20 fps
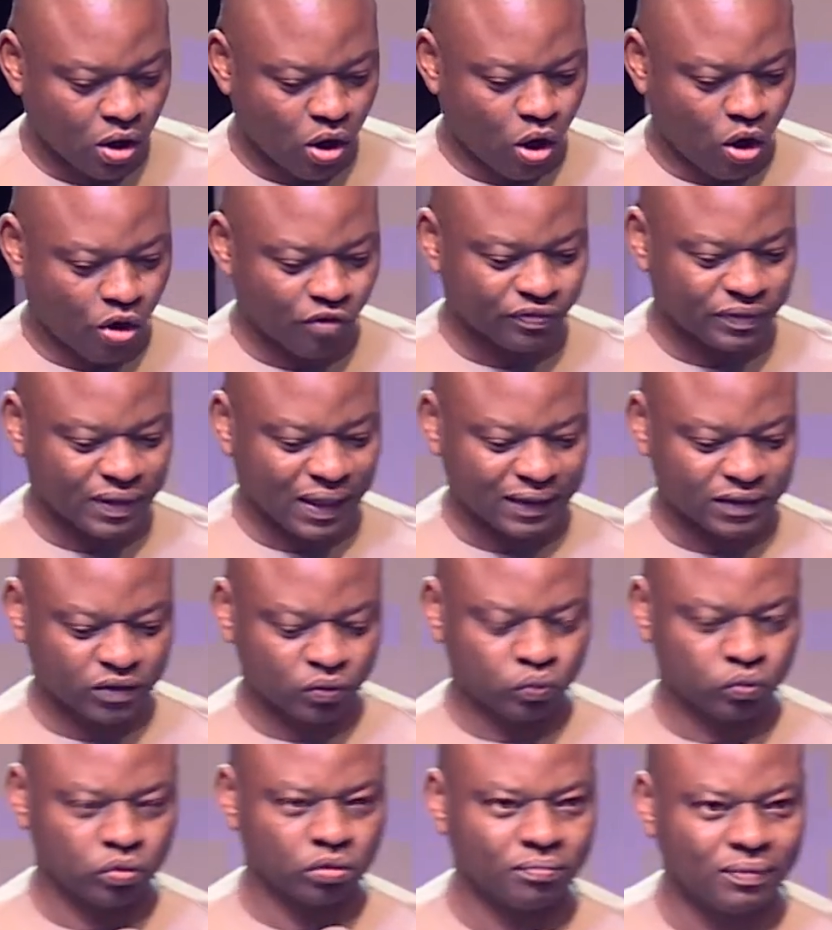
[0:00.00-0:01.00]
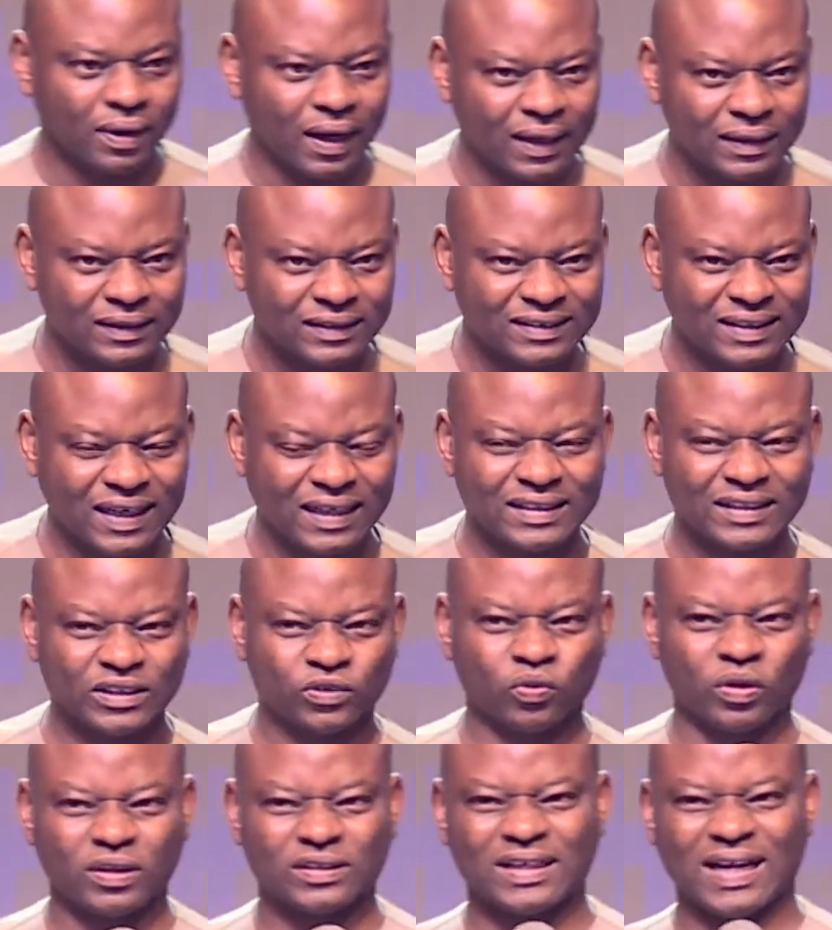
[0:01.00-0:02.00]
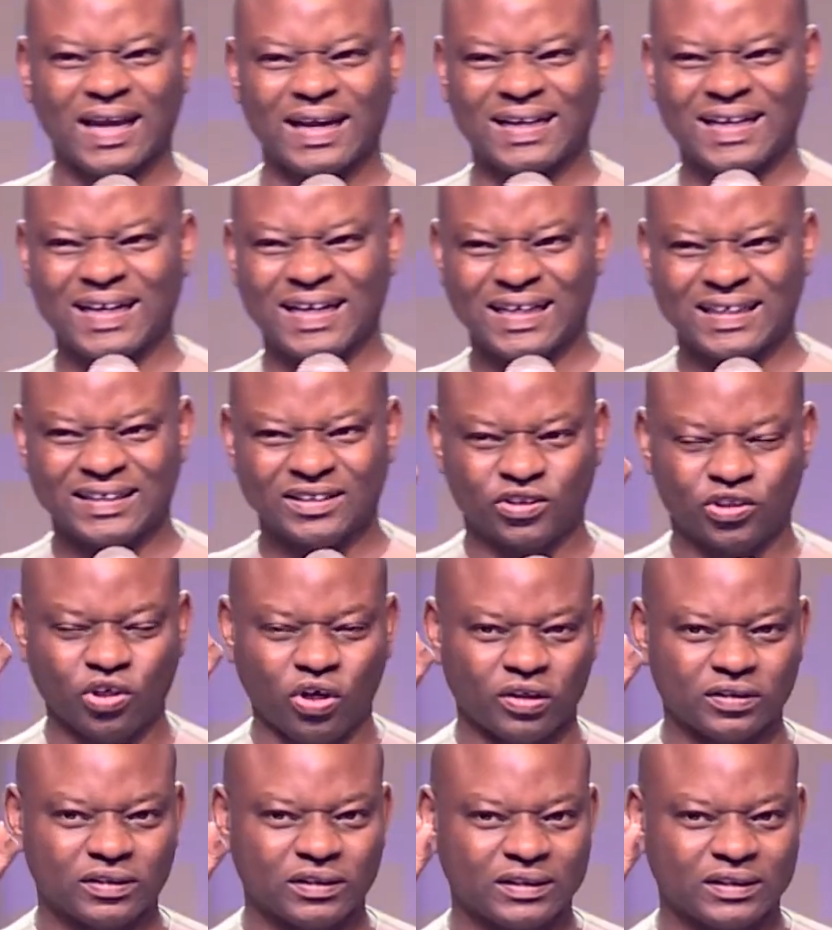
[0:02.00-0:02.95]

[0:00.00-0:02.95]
of that woman, he said it was like a dot.